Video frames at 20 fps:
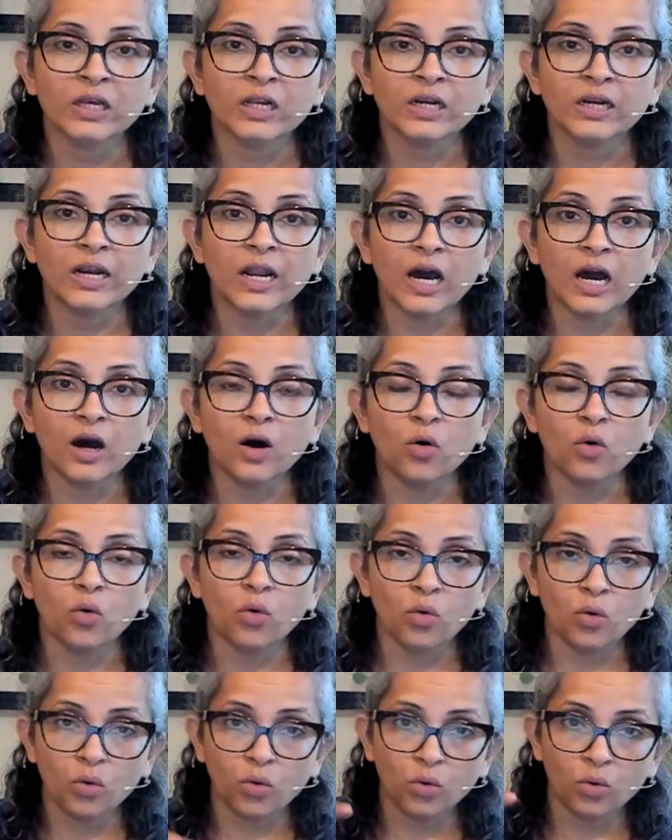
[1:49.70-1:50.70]
Now,
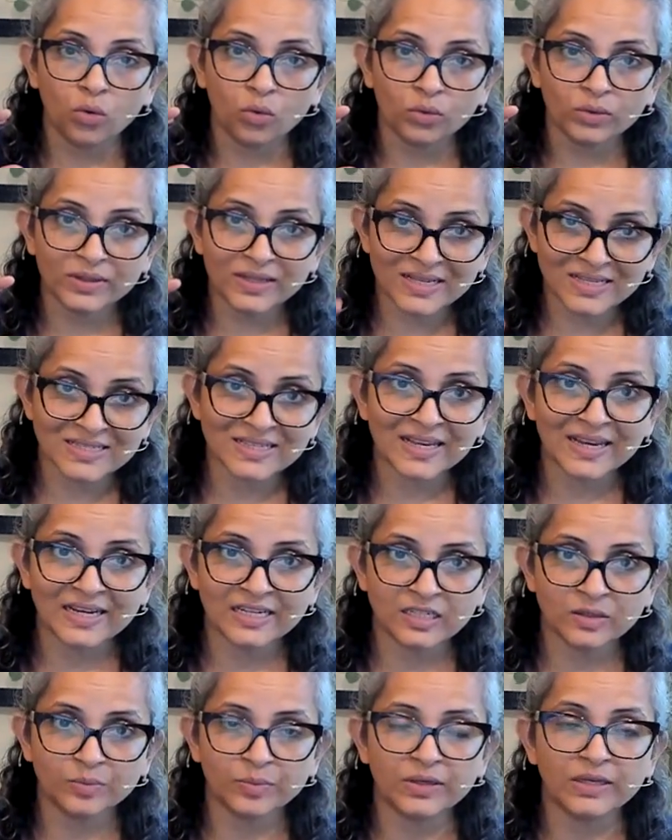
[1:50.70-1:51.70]
this
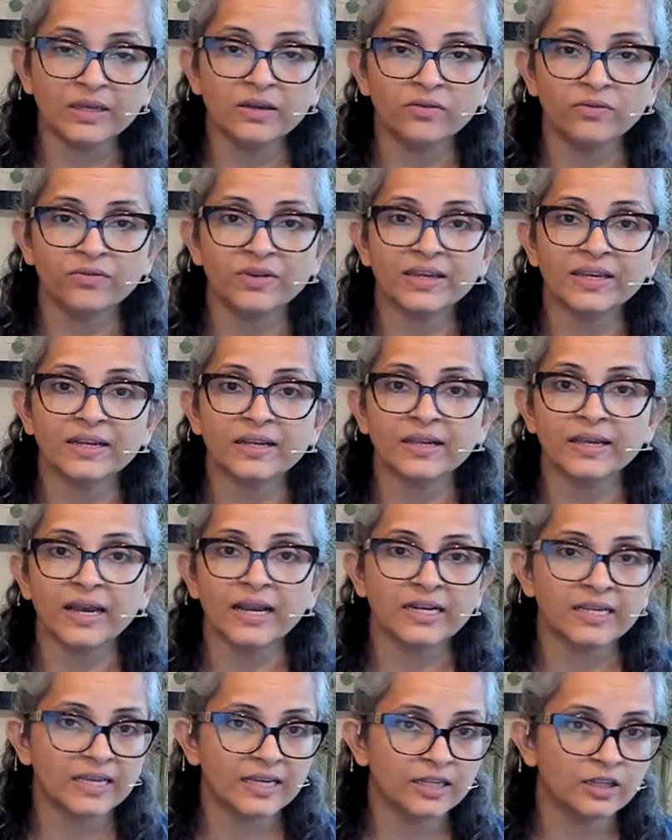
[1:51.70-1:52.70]
ATP we can
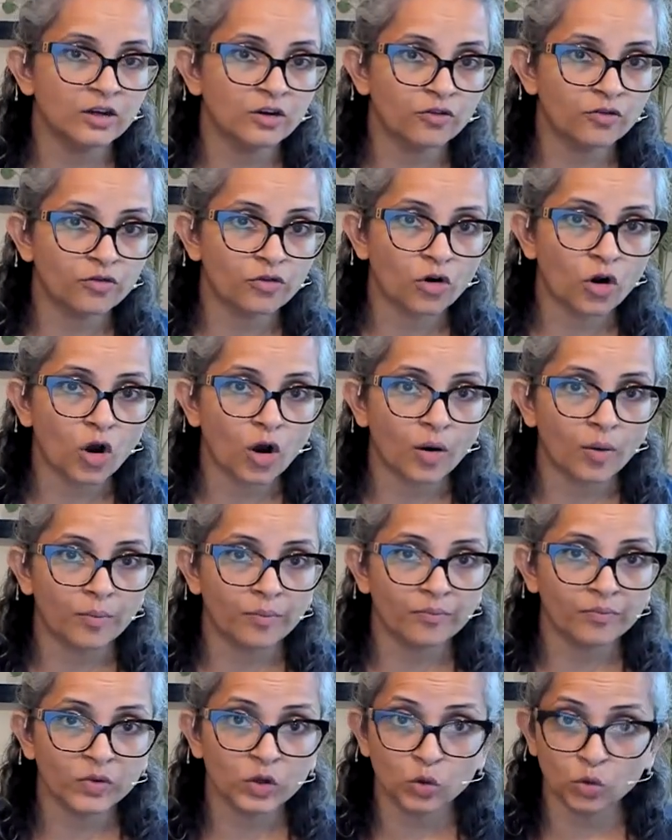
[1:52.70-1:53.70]
get either from
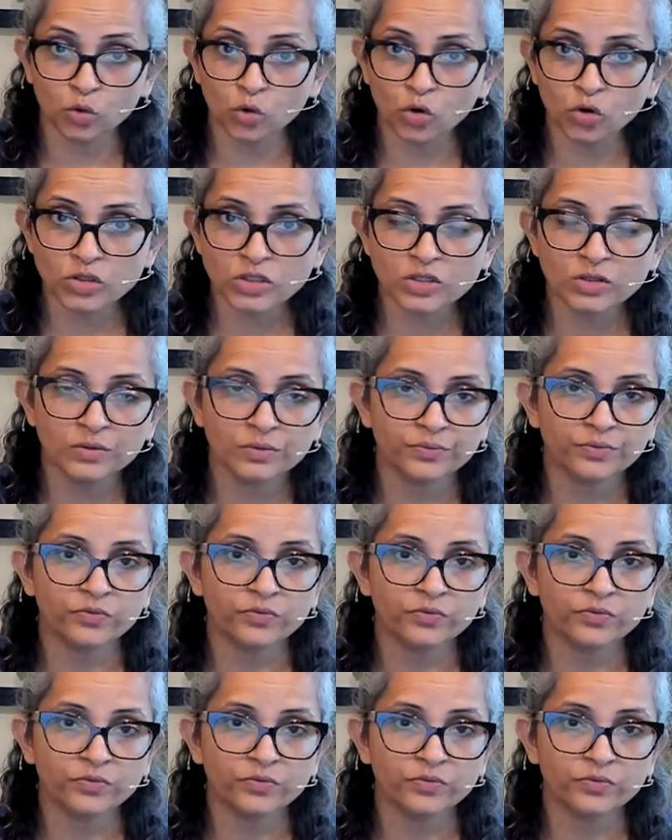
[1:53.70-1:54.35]
glucose,